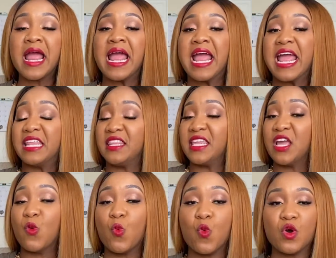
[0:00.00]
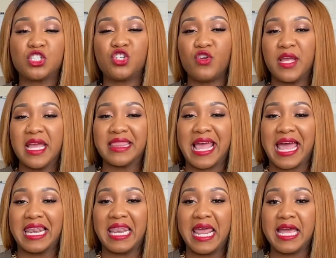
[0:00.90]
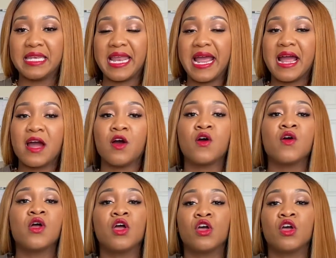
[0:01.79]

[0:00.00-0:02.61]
And then once you get that letdown,